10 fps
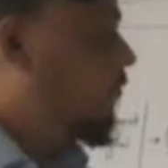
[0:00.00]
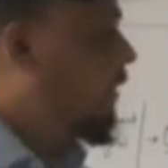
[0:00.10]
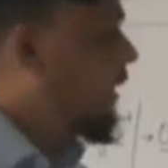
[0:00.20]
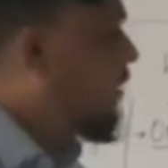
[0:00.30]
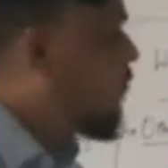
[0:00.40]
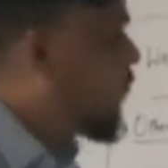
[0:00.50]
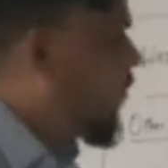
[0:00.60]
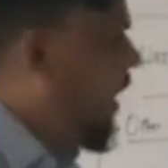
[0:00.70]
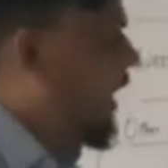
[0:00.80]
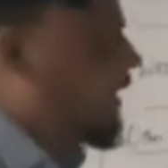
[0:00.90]
We can
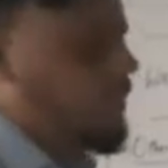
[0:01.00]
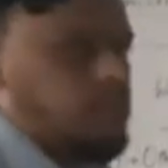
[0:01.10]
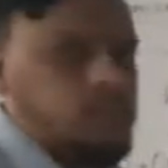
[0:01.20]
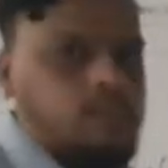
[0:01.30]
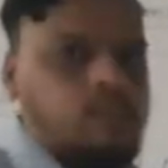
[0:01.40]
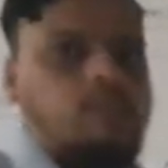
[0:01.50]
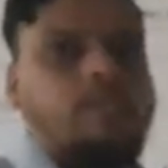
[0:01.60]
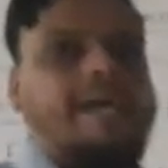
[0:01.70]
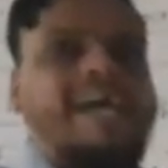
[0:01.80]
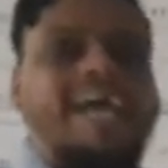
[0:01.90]
find the
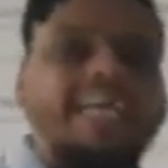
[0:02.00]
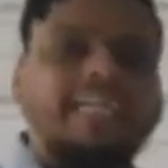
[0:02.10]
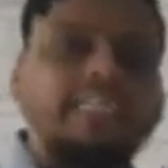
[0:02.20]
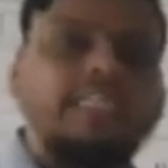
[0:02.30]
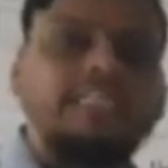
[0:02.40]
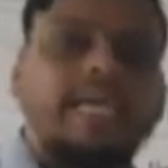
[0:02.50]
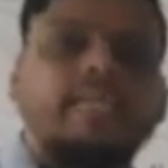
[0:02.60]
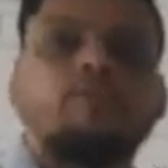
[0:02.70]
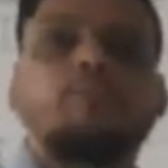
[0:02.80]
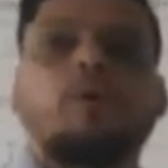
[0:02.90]

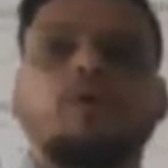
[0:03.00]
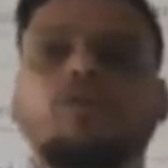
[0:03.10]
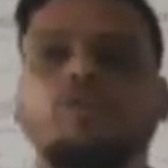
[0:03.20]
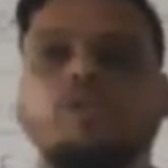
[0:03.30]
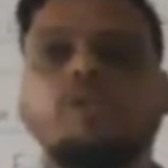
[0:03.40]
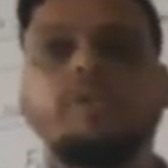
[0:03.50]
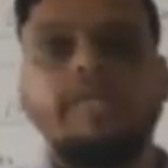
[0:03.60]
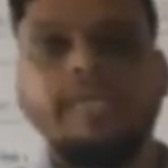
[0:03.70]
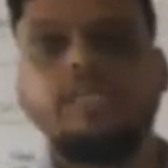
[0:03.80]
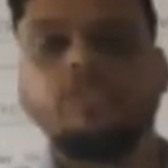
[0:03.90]
exact
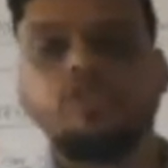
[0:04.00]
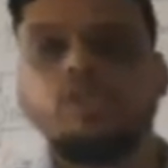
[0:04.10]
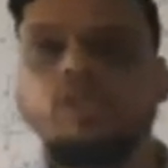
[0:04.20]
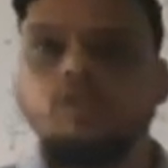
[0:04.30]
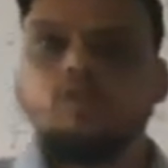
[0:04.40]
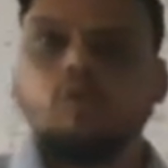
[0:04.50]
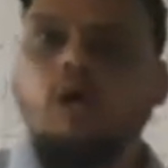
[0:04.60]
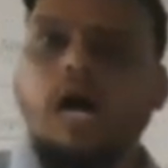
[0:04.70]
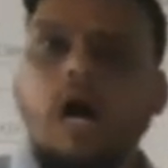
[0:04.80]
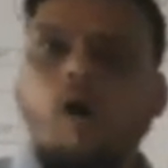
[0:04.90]
percentage. So
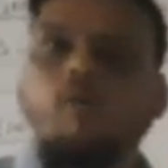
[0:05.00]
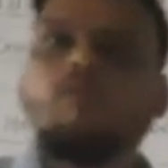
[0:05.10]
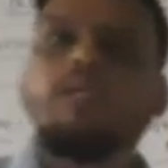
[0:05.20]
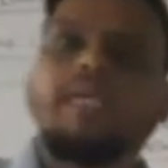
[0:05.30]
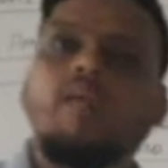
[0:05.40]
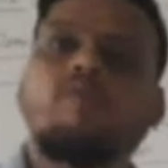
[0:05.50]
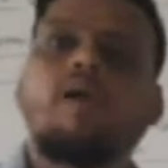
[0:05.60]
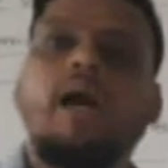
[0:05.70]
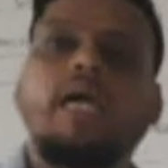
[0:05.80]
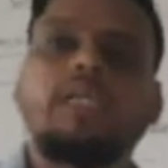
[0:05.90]
how we can
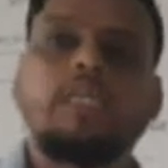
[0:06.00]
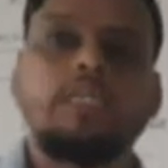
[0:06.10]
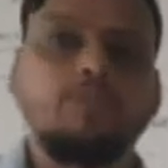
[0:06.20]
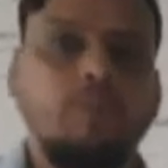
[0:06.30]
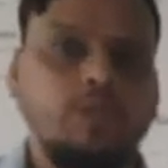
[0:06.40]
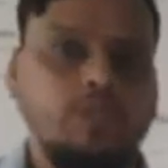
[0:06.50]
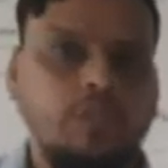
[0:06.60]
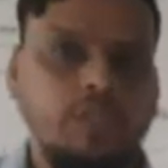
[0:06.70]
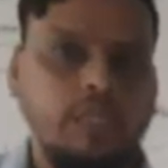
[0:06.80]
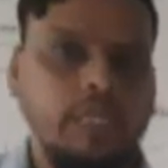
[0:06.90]
find this
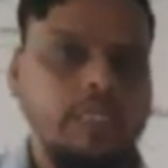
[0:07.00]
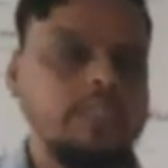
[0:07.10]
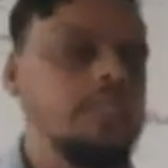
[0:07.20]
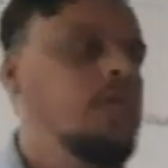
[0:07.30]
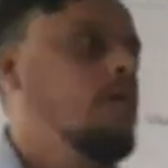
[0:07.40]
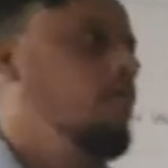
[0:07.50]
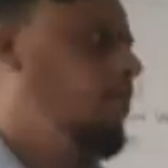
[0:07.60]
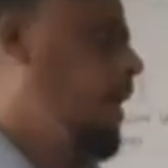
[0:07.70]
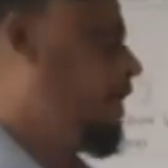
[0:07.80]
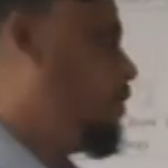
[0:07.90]
percentage?
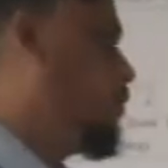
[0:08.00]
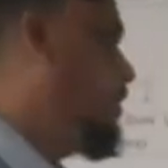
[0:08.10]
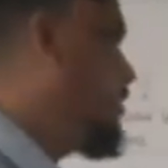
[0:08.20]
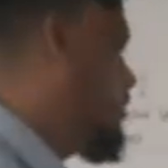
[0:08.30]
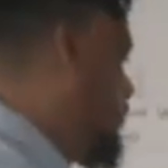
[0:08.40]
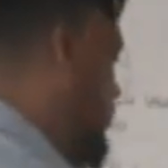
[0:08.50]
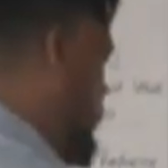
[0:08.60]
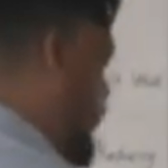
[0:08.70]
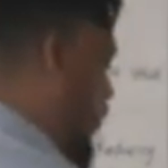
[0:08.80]
By doing this